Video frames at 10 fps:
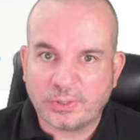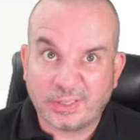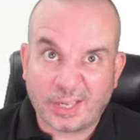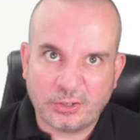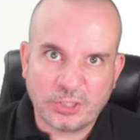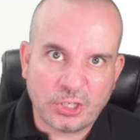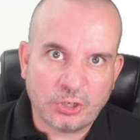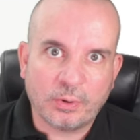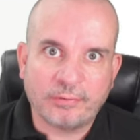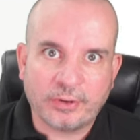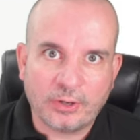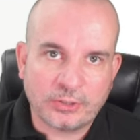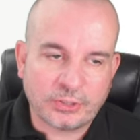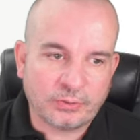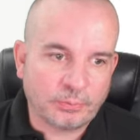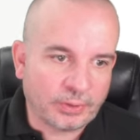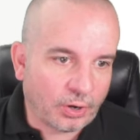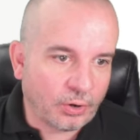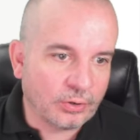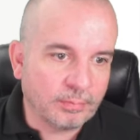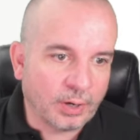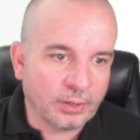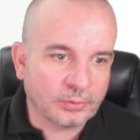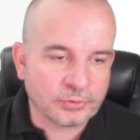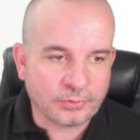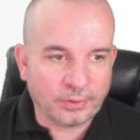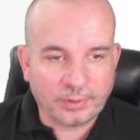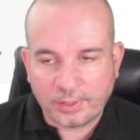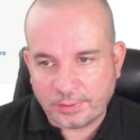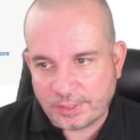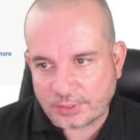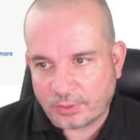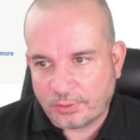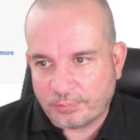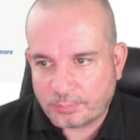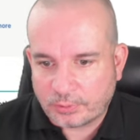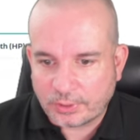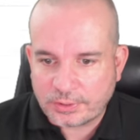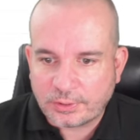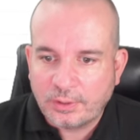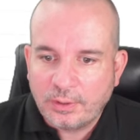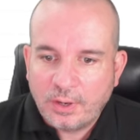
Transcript: or you can get a newer version with high miles at this kind of price.